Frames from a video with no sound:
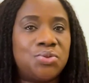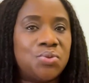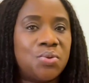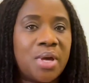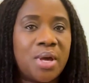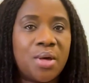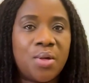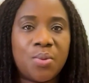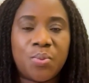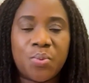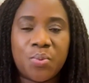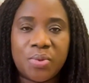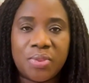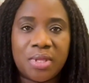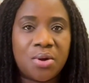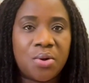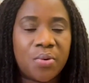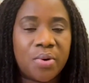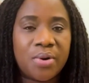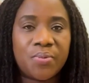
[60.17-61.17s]
to help
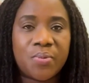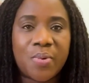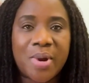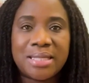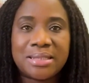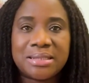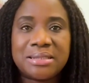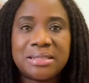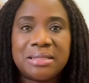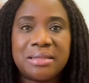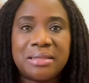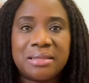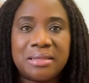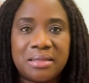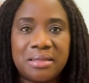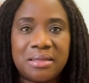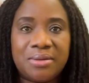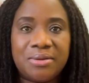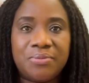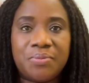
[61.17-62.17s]
with writing
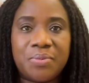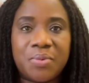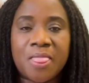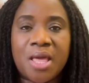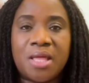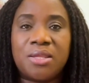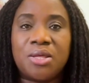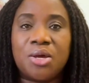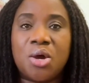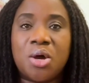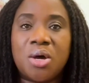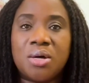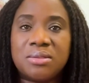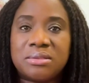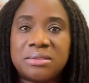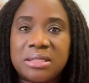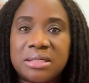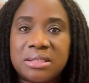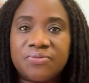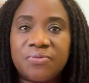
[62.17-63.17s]
the
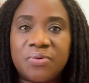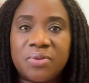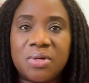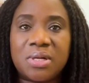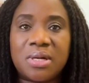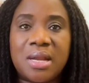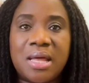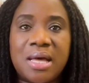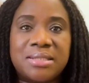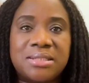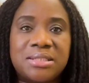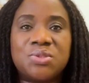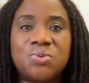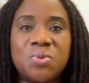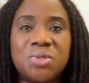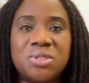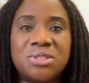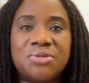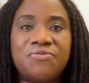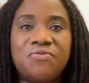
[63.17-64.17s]
content for the class. It
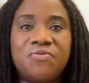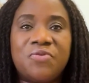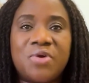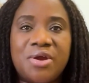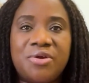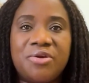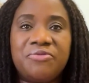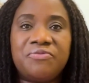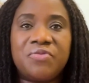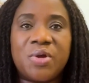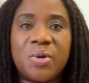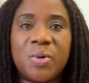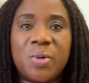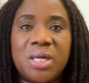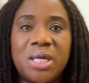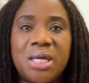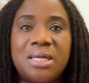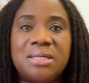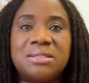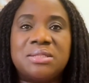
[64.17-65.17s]
was a very,
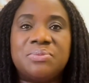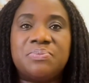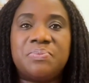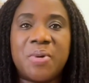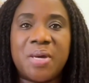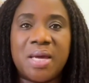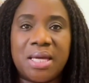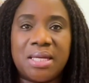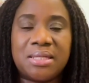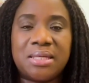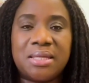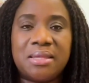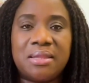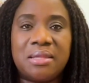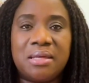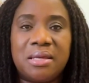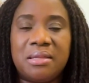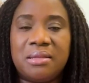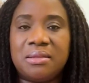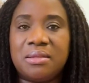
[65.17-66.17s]
very independent
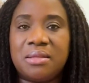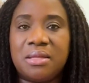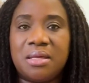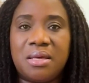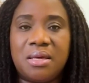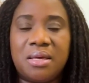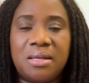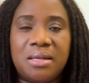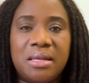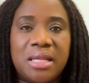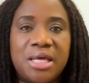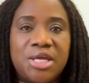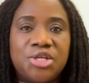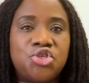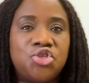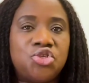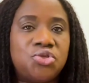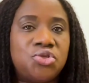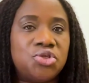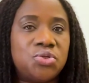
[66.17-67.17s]
thing. They
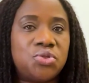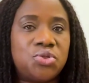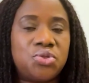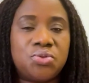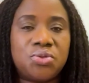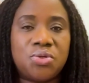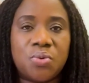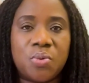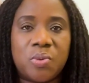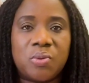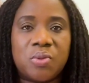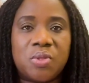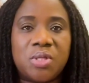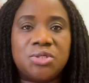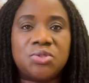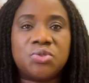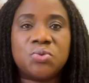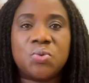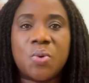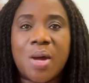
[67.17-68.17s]
let you just do your own
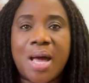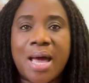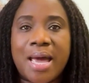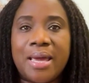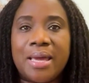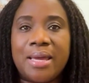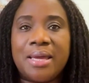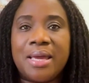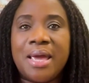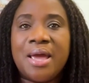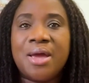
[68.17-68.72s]
thing. So I